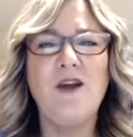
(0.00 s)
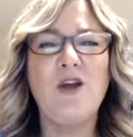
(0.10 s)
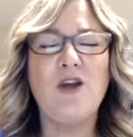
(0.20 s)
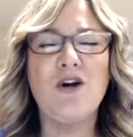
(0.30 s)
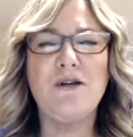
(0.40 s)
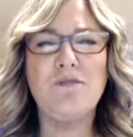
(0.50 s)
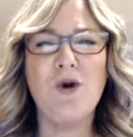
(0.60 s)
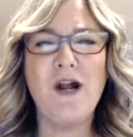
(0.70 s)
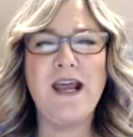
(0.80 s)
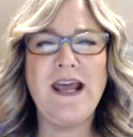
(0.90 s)
Good
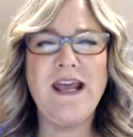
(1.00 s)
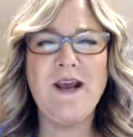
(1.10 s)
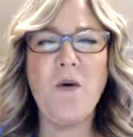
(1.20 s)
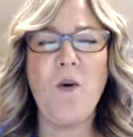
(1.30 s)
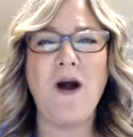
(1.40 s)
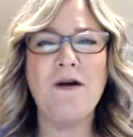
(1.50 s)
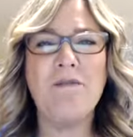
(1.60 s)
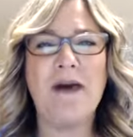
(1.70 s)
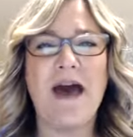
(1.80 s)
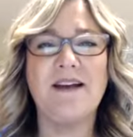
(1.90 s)
morning. Welcome
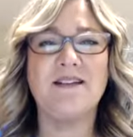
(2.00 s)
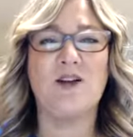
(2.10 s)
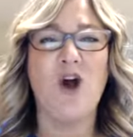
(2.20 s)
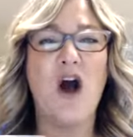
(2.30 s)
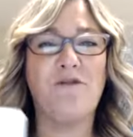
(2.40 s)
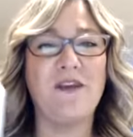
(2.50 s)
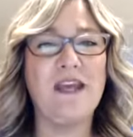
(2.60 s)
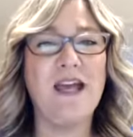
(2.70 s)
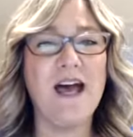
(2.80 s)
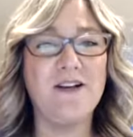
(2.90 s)
back to
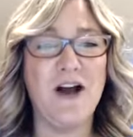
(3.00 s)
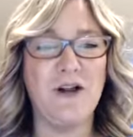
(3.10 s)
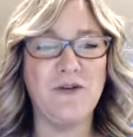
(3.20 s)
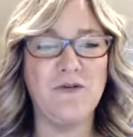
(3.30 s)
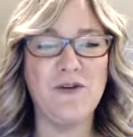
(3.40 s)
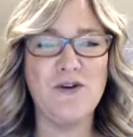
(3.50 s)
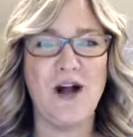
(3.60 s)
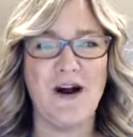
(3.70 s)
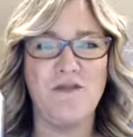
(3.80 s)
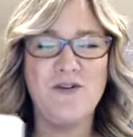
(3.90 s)
Coffee and Colorful
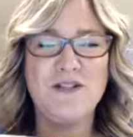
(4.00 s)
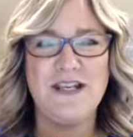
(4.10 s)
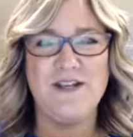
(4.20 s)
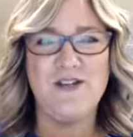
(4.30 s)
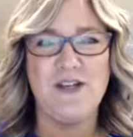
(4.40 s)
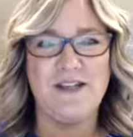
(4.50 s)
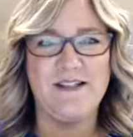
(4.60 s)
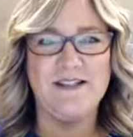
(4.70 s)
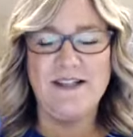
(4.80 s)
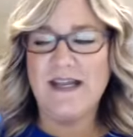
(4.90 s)

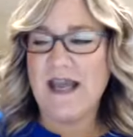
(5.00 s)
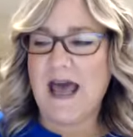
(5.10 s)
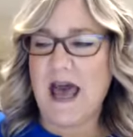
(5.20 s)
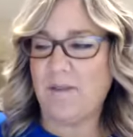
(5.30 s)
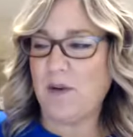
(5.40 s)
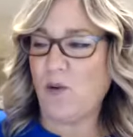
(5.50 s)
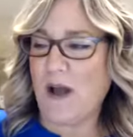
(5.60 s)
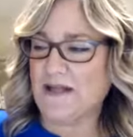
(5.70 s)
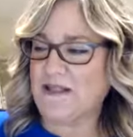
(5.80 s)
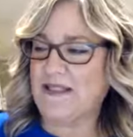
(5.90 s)
Conversation. Happy
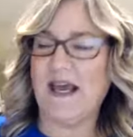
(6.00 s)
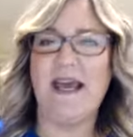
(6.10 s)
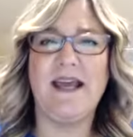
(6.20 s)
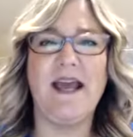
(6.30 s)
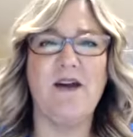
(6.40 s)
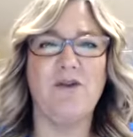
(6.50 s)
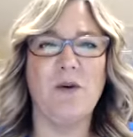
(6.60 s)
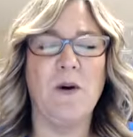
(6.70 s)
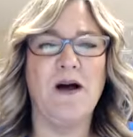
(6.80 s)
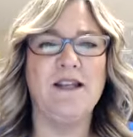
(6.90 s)
Wednesday,
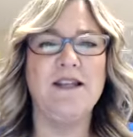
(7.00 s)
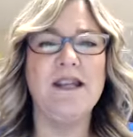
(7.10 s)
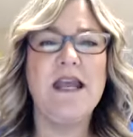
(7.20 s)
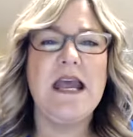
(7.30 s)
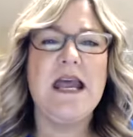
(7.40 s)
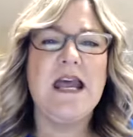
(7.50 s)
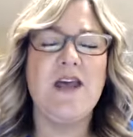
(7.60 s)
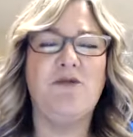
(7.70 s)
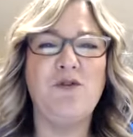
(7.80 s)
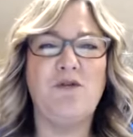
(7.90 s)
everyone.
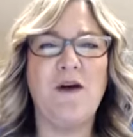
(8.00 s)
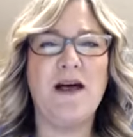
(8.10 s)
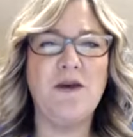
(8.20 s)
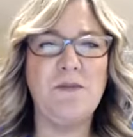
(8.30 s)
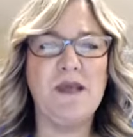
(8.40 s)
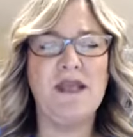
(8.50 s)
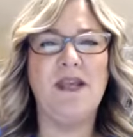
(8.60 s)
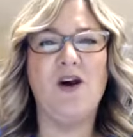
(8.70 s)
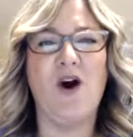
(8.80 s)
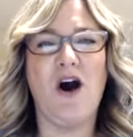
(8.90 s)
If you follow me
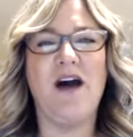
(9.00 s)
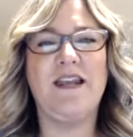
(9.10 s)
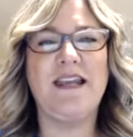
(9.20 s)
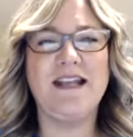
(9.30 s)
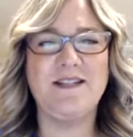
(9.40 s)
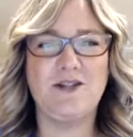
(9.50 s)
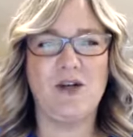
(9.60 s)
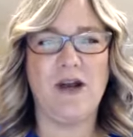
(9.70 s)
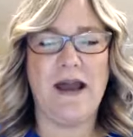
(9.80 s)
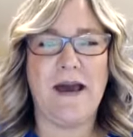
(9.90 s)
on
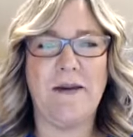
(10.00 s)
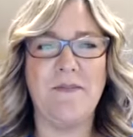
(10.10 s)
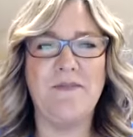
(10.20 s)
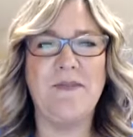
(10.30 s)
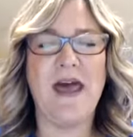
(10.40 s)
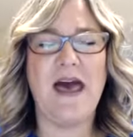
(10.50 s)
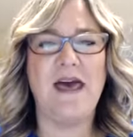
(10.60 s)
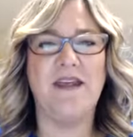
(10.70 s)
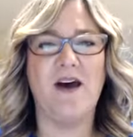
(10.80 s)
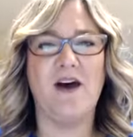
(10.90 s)
Instagram
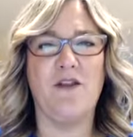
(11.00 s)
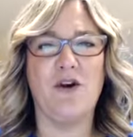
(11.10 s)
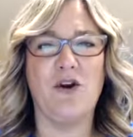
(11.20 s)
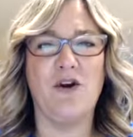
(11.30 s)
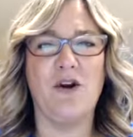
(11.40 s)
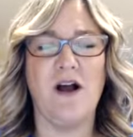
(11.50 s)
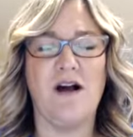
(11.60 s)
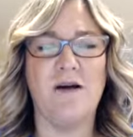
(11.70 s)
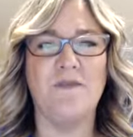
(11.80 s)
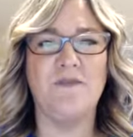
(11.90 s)
and other
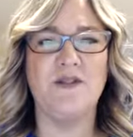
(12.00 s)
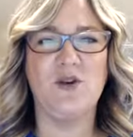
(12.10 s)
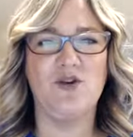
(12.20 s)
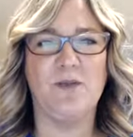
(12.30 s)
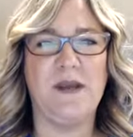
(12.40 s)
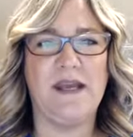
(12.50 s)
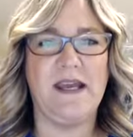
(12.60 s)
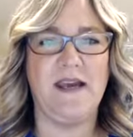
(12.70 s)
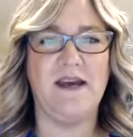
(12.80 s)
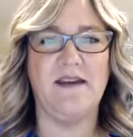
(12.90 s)
social
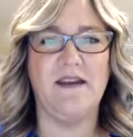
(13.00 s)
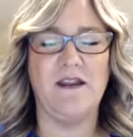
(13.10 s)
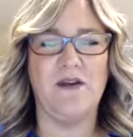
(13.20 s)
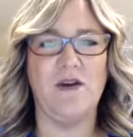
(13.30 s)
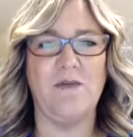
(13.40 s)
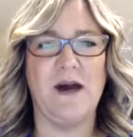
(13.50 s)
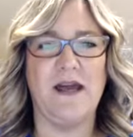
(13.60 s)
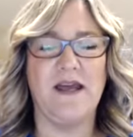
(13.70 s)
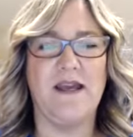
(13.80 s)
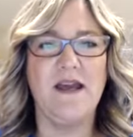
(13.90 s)
media, either my